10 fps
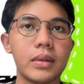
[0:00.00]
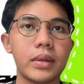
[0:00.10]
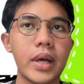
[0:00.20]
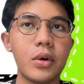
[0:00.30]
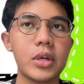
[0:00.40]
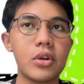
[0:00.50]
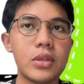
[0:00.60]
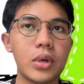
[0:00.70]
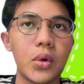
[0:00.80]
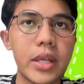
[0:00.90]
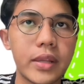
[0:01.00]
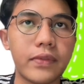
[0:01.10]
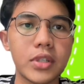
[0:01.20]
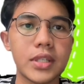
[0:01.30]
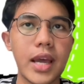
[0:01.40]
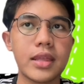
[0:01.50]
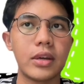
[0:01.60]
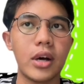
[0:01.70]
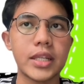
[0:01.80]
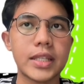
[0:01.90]
Now, in order to calculate the forces
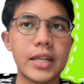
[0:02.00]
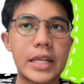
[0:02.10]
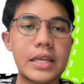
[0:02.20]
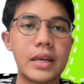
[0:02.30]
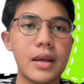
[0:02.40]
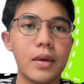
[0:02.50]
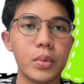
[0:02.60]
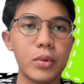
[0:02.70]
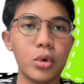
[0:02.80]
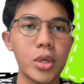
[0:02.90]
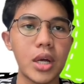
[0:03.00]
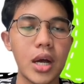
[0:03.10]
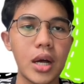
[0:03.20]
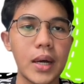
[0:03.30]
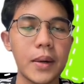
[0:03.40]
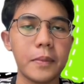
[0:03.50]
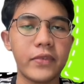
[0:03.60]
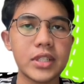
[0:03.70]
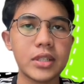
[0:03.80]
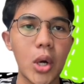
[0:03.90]
acting on the standing leg, we would
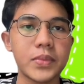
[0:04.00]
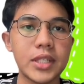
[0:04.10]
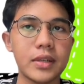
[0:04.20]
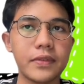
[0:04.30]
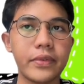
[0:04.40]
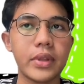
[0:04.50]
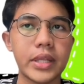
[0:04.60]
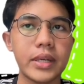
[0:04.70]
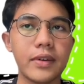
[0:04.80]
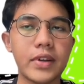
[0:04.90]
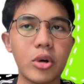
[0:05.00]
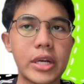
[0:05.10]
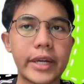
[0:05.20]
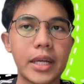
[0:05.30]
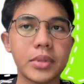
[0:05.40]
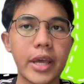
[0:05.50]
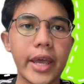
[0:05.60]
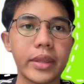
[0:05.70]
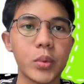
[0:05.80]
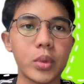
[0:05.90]
first observe the free body diagrams,
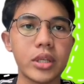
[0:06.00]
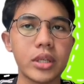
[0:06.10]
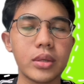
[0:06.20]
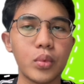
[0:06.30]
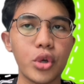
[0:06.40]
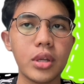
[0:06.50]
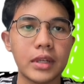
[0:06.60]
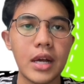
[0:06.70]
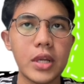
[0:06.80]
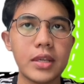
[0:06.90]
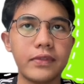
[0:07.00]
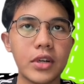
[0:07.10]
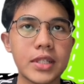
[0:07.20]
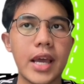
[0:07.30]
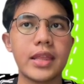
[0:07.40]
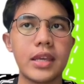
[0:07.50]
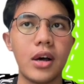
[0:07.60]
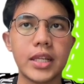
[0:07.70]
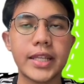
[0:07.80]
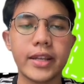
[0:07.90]
and we would calculating the forces acting
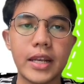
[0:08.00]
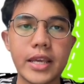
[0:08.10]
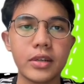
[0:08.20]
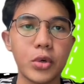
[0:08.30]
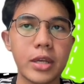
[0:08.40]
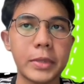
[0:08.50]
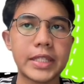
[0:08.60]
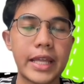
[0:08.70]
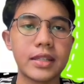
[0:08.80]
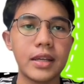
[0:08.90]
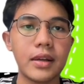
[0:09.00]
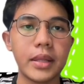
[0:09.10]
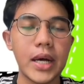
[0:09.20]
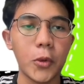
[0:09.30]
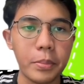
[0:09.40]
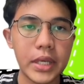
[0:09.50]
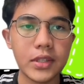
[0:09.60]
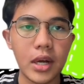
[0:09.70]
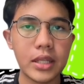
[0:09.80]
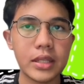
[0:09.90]
on the standing leg during mid stance. Now,
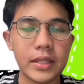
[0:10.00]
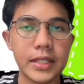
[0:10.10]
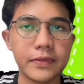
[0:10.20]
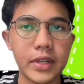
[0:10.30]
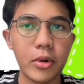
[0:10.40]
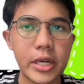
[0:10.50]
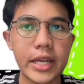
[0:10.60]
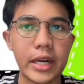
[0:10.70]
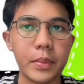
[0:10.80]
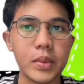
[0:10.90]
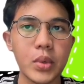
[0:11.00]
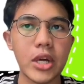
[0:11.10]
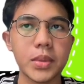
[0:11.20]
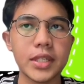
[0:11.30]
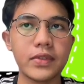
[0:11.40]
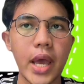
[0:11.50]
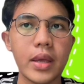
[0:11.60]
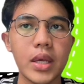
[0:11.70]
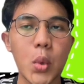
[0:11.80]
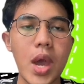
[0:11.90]
based on this free body diagram, we can observe that
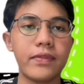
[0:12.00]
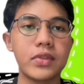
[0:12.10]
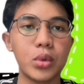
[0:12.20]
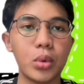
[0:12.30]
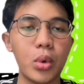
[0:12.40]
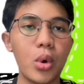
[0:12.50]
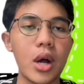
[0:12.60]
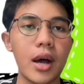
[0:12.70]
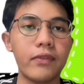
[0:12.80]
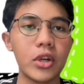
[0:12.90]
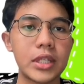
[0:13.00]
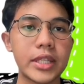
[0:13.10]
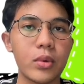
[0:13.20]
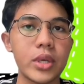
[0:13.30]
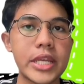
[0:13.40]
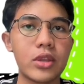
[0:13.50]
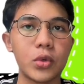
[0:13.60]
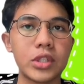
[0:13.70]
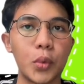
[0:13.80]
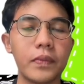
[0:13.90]
we have 2 forces that we need
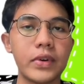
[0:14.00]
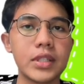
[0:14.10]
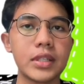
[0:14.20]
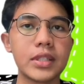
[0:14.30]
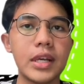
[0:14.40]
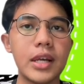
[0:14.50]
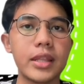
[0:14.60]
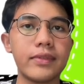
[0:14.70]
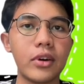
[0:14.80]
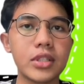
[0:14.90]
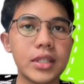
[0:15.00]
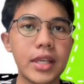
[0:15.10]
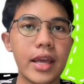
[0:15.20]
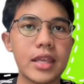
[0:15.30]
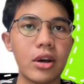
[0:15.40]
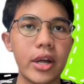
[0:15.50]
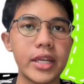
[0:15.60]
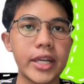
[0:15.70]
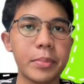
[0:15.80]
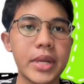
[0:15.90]
to assume. First is the forces acting on
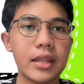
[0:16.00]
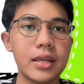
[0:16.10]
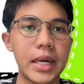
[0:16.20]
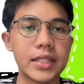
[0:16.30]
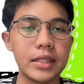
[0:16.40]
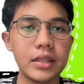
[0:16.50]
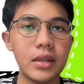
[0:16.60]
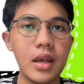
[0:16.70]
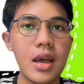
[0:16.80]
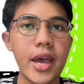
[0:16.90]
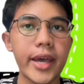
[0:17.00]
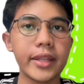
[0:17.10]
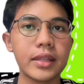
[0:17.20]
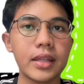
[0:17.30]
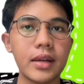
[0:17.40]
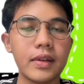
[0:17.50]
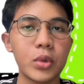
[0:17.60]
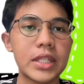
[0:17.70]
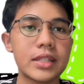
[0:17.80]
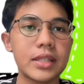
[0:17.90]
the abductor muscle, and
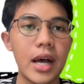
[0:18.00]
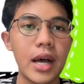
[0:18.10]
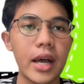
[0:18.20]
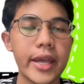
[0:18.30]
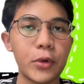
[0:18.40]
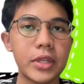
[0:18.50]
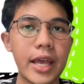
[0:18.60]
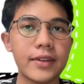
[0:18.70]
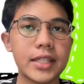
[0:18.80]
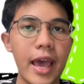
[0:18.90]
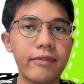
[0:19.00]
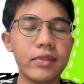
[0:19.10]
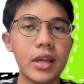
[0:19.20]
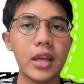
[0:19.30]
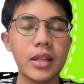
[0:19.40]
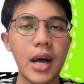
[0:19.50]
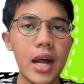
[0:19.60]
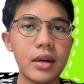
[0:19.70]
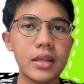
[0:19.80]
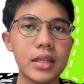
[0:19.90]
which is denoted as F.
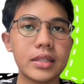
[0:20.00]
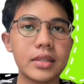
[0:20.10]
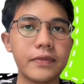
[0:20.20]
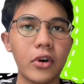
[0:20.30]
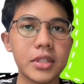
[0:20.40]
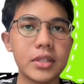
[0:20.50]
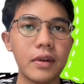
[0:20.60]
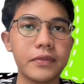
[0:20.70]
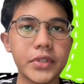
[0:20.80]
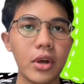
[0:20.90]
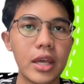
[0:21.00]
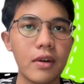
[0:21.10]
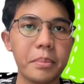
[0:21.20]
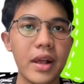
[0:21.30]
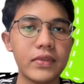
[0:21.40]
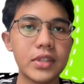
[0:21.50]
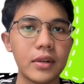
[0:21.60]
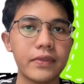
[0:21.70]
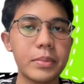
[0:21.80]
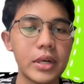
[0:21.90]
R is forces of socket of pelvis
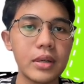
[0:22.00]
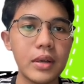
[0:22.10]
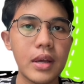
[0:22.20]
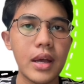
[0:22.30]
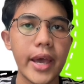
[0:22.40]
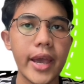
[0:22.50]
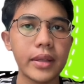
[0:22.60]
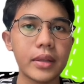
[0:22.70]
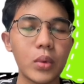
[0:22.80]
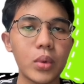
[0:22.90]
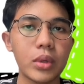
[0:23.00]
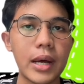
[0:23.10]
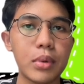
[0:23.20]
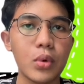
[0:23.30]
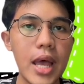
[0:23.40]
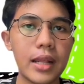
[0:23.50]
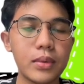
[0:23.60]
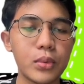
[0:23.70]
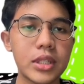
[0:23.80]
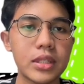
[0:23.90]
on the femur, and WL,
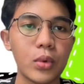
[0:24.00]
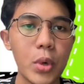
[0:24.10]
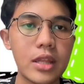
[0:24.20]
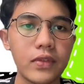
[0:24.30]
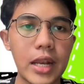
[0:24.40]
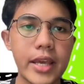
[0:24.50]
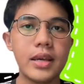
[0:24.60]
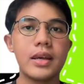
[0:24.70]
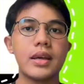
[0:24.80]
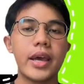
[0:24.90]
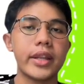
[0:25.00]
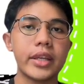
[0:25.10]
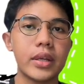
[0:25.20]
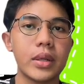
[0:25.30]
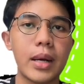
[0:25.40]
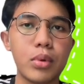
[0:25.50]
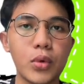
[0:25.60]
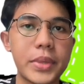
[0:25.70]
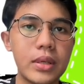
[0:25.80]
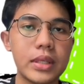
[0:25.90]
which is the weight of the leg, and
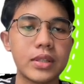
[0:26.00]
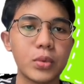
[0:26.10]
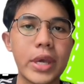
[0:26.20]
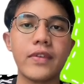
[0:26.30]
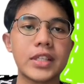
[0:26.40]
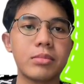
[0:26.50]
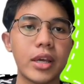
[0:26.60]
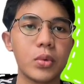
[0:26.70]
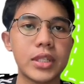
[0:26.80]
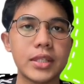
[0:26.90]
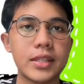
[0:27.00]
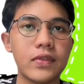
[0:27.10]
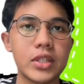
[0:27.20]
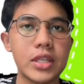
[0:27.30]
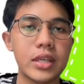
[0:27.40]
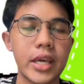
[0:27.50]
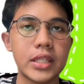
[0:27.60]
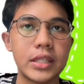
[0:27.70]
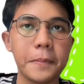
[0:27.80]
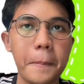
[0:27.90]
WB is weight of the subject, which is the 73
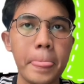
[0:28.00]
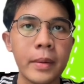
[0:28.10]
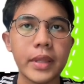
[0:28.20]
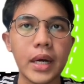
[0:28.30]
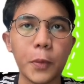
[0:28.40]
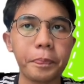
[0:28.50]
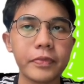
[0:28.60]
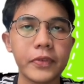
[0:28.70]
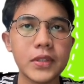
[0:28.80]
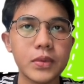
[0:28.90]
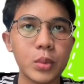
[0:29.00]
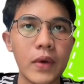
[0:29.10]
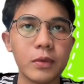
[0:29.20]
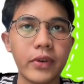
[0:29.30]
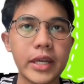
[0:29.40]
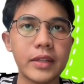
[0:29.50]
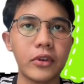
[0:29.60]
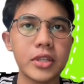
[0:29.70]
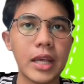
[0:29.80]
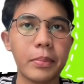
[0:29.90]
kg. Now, first we have to find the
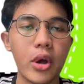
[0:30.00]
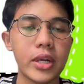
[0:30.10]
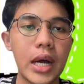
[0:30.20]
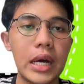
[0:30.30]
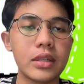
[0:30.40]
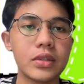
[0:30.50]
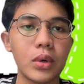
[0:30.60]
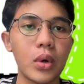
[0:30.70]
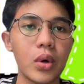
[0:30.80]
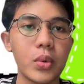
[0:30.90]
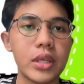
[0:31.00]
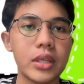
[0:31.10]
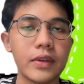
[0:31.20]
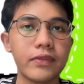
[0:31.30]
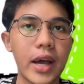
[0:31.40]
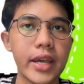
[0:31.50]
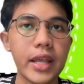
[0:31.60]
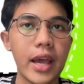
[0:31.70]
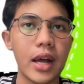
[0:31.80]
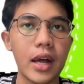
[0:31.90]
forces at point R, so we find
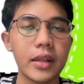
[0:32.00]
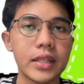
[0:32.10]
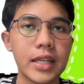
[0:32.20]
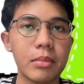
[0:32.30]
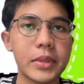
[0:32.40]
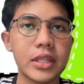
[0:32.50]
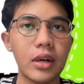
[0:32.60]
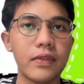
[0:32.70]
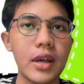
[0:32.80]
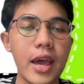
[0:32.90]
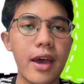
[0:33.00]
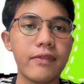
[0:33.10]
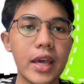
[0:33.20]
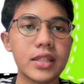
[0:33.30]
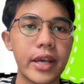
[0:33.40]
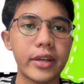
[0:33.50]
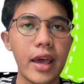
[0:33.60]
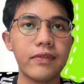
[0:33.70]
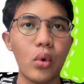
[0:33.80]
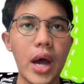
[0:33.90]
the sublimation of Fx and
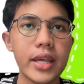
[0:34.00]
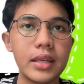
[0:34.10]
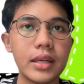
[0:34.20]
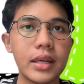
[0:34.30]
Fy.